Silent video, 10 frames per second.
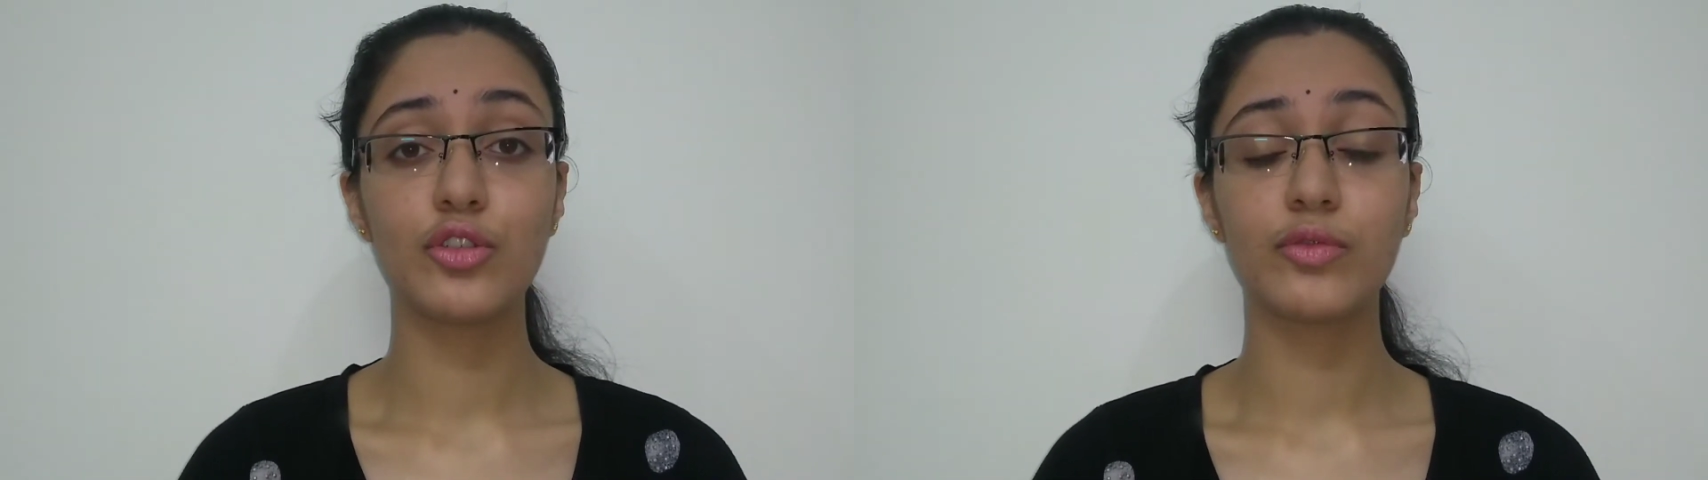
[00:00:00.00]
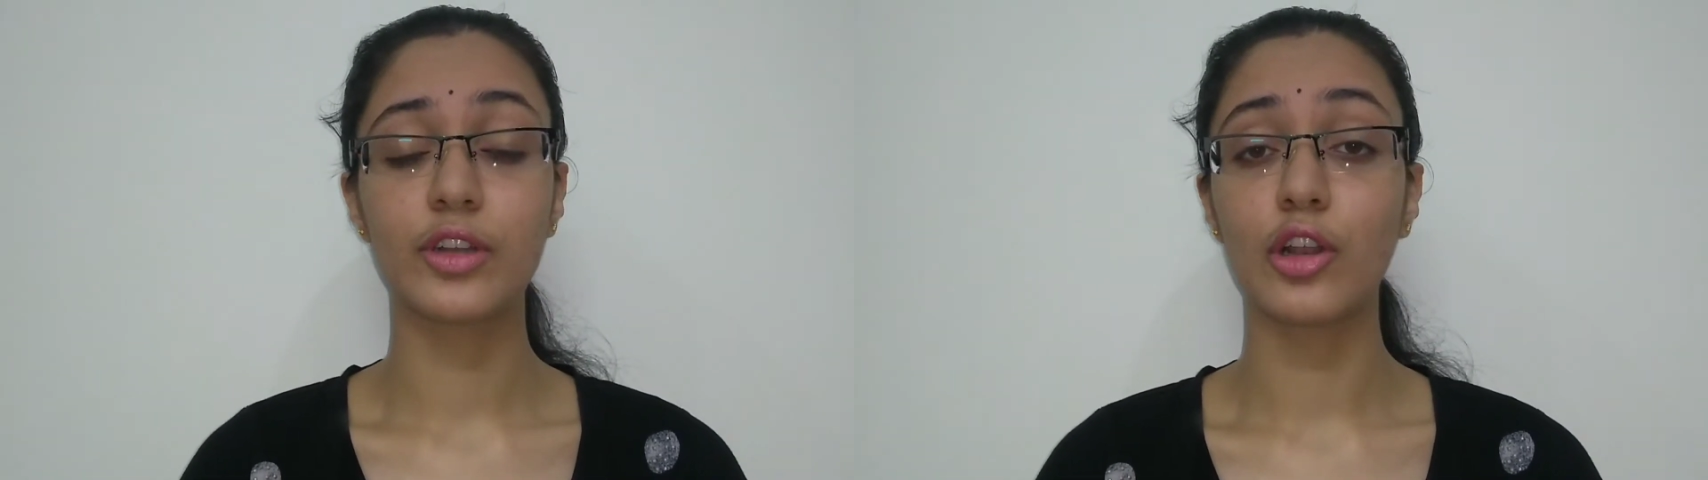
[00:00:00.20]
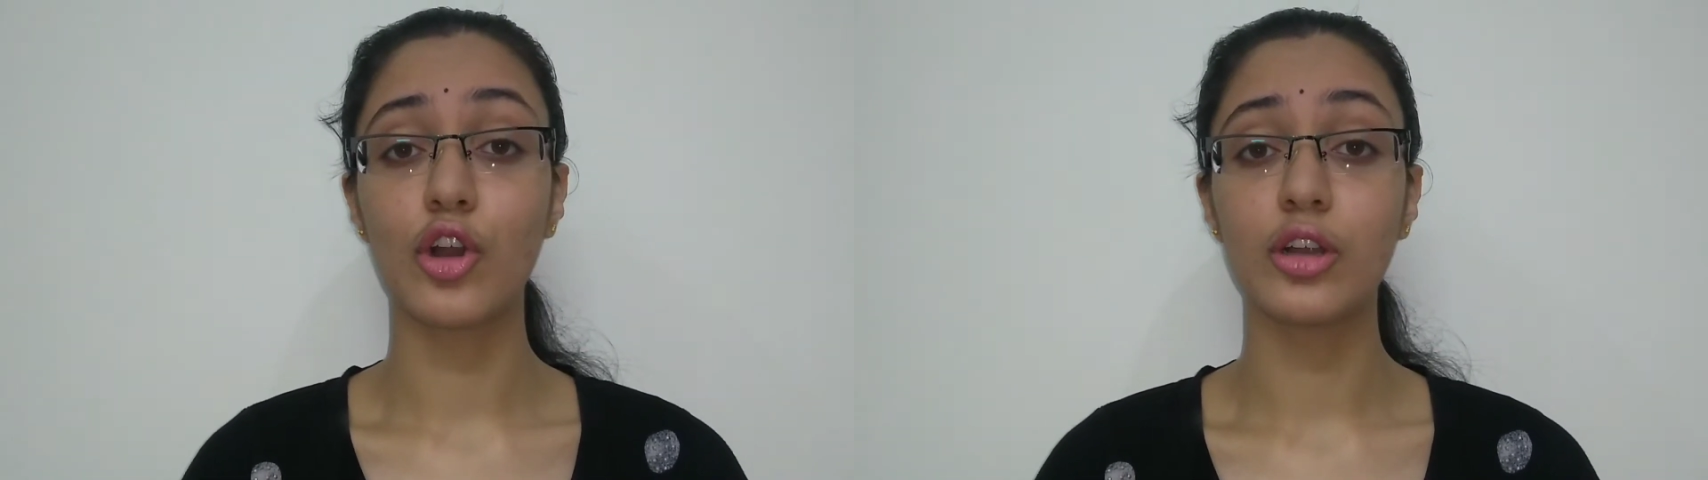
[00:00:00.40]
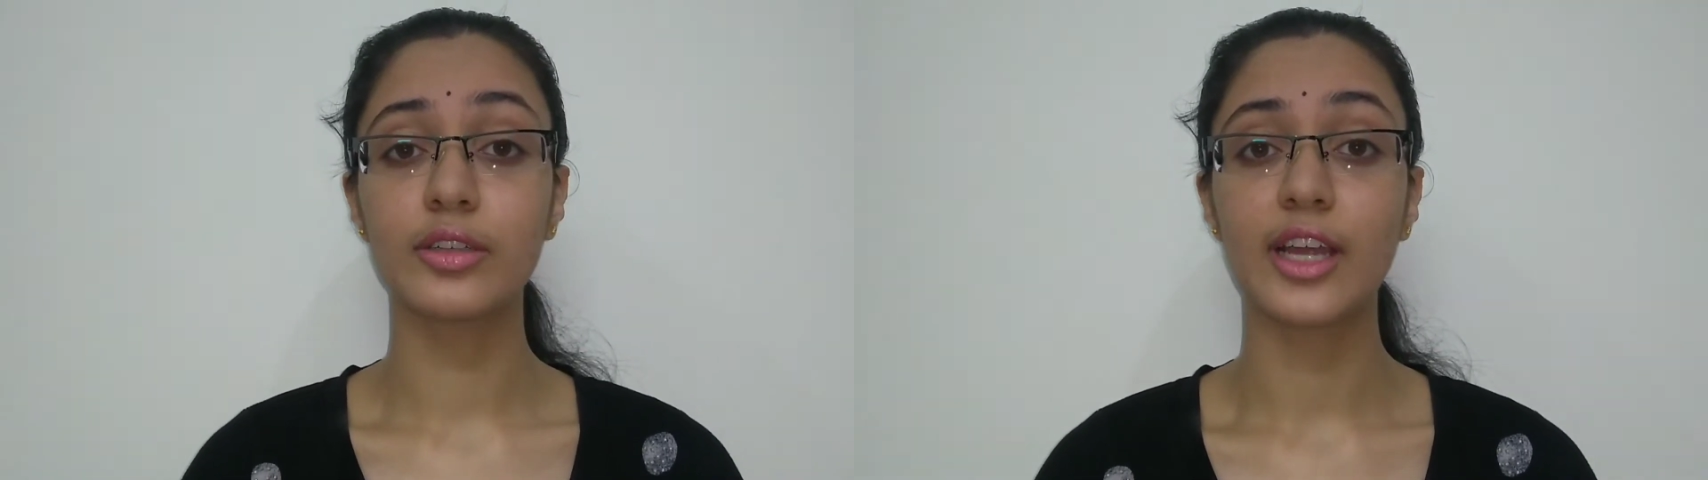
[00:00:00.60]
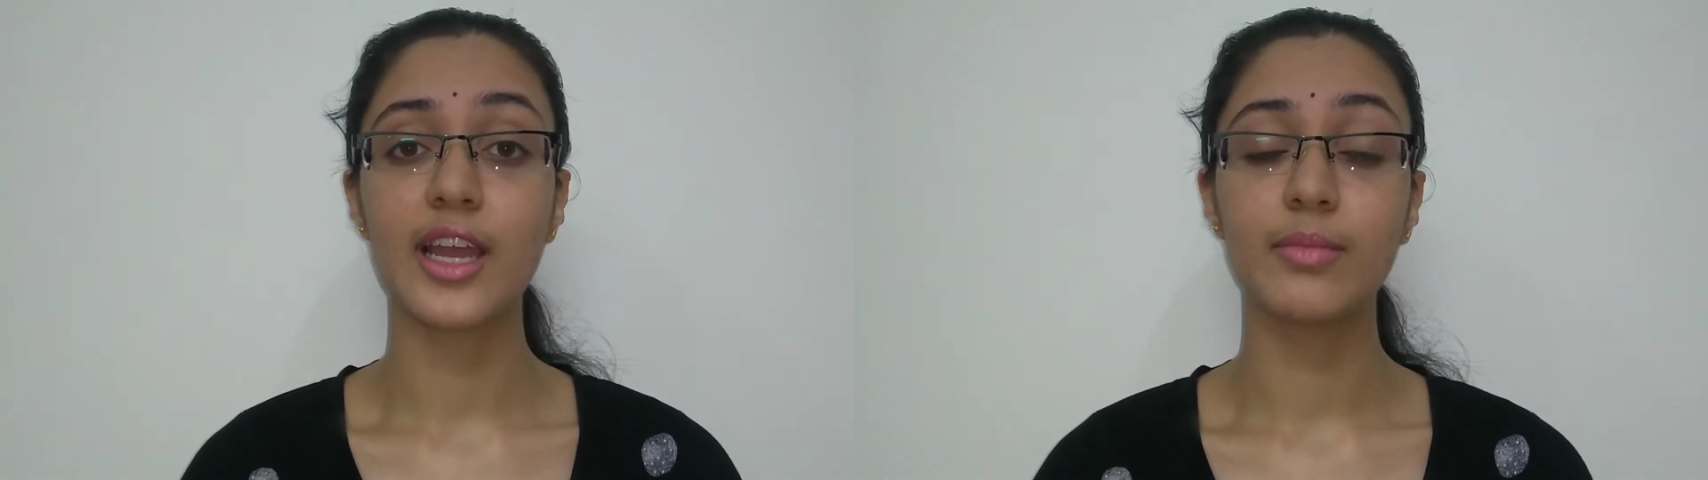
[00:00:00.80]
you for a
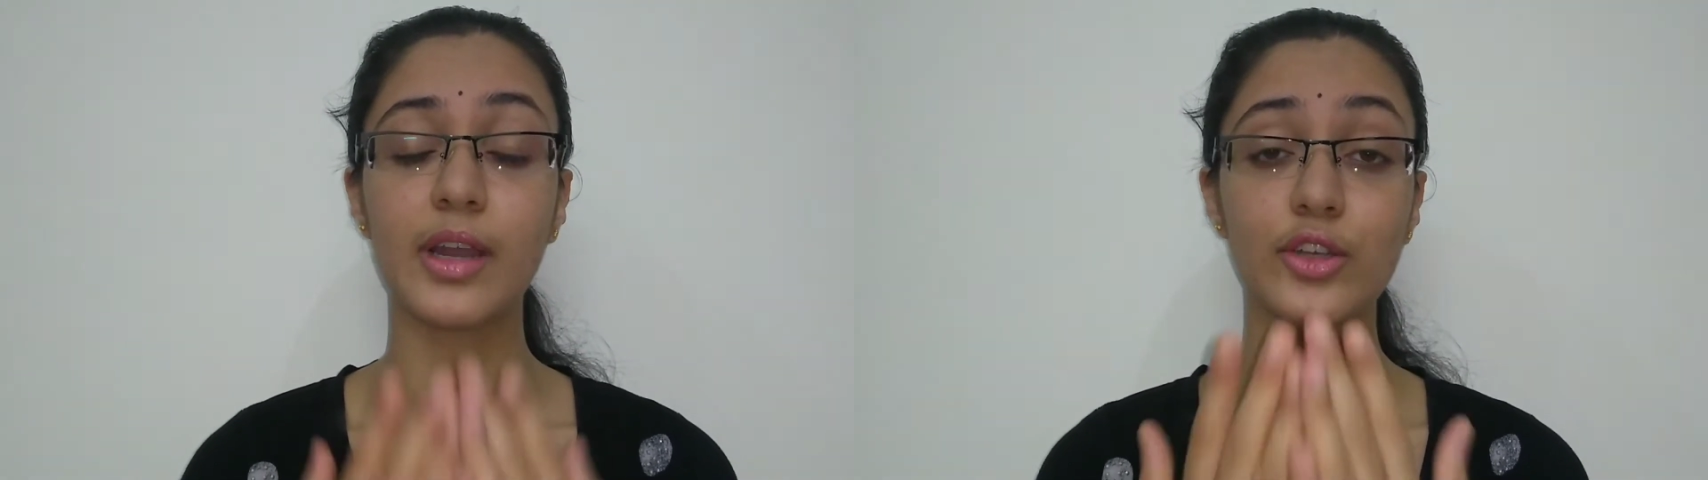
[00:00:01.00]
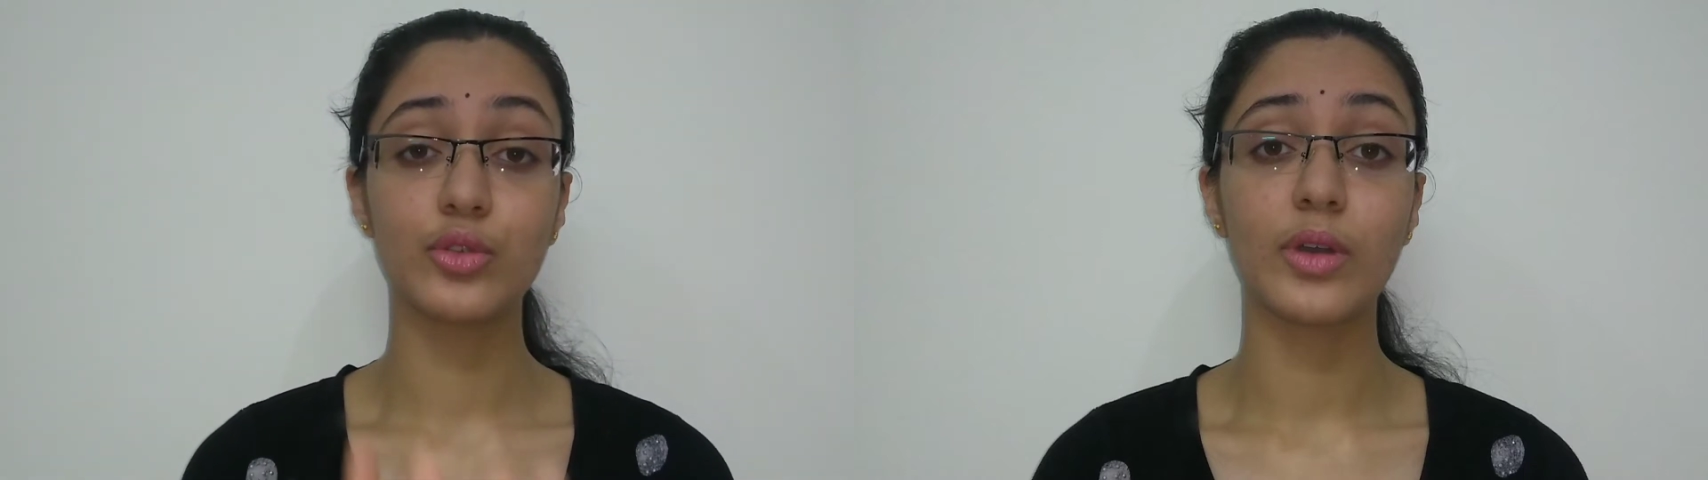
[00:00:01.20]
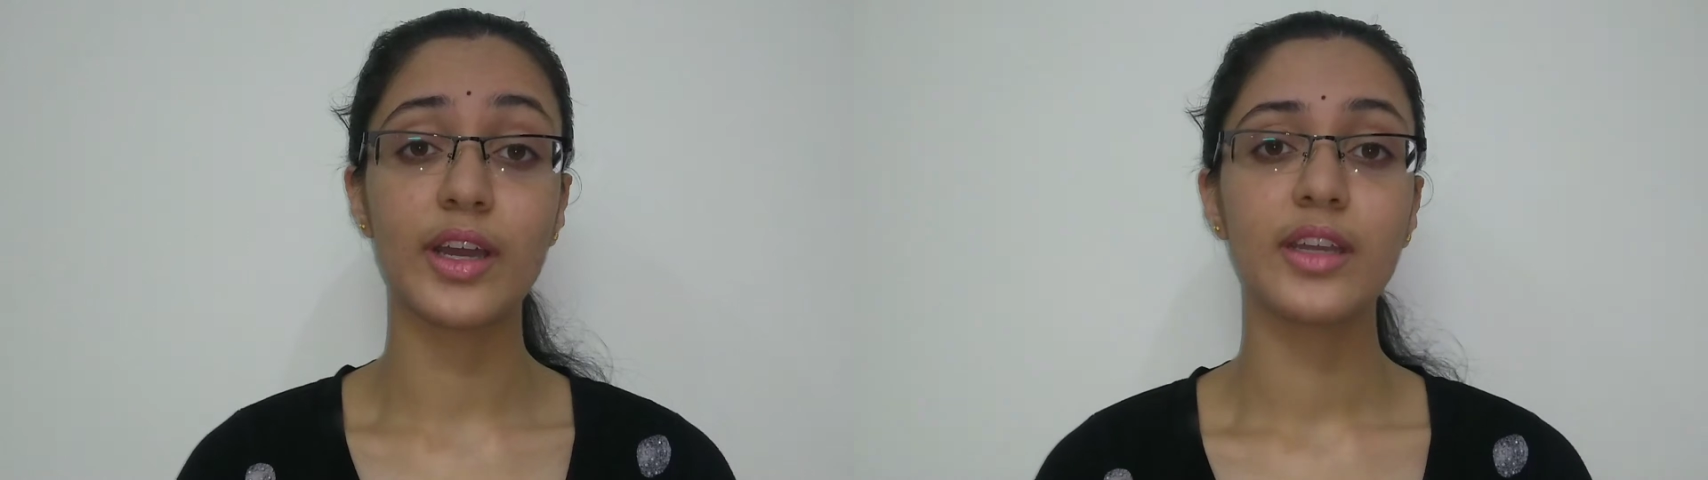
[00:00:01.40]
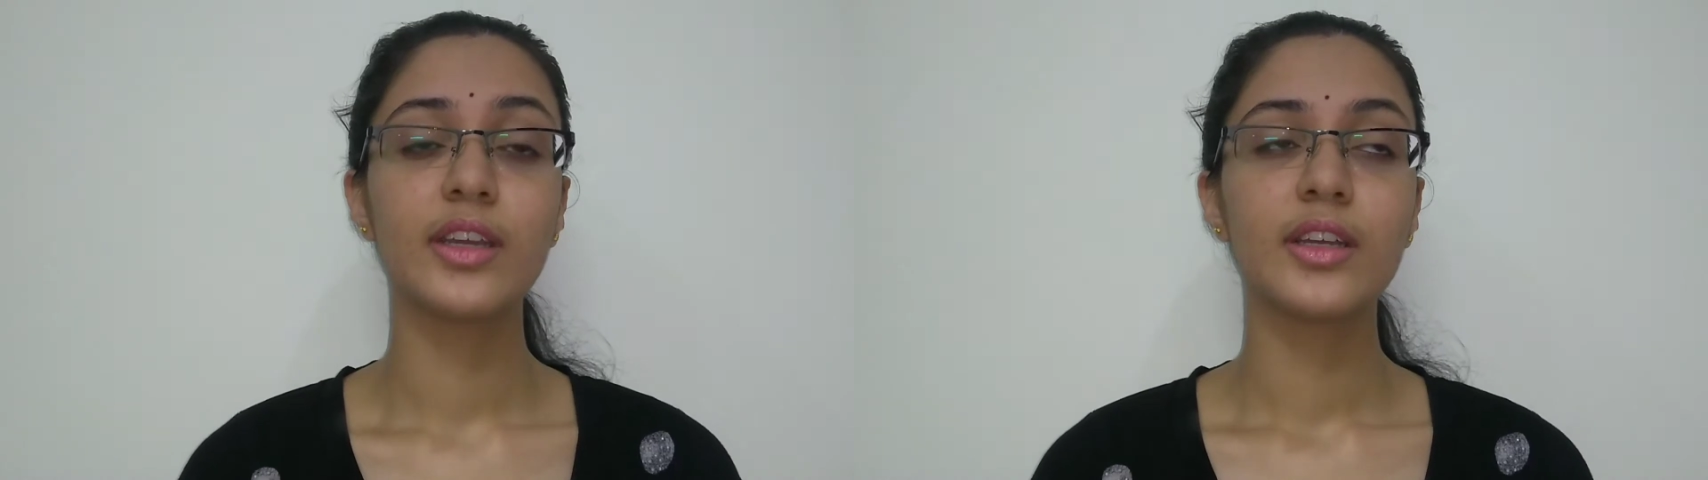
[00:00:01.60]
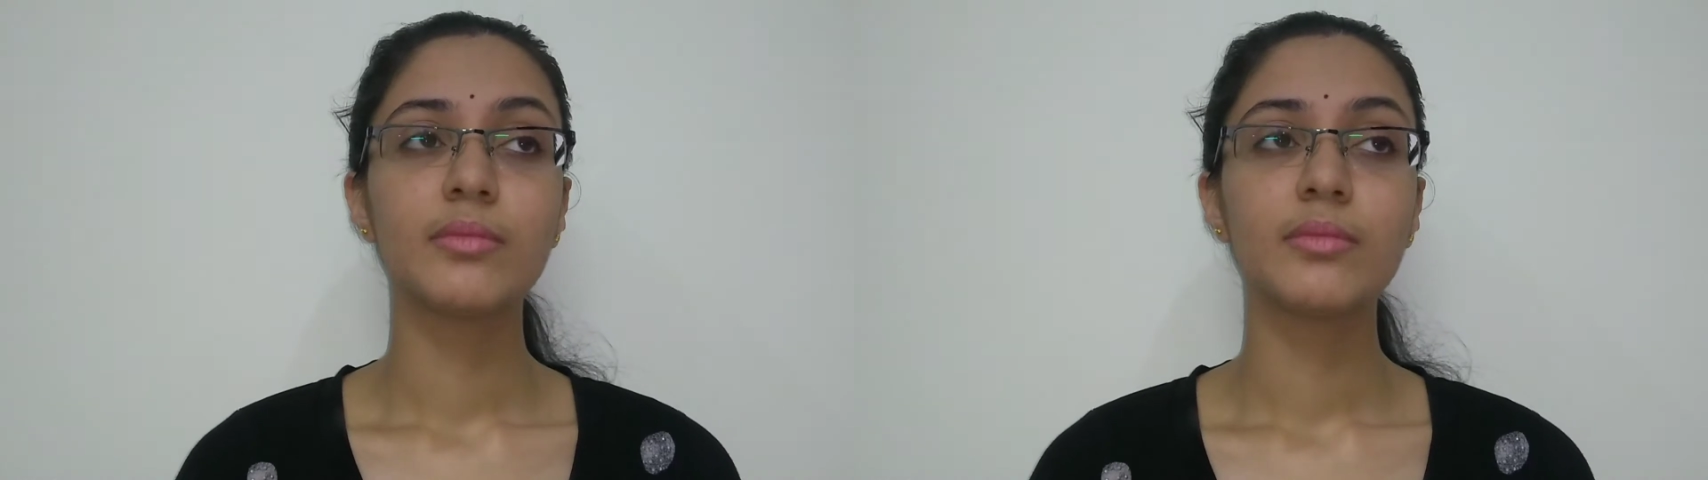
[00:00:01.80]
long time, eye to eye,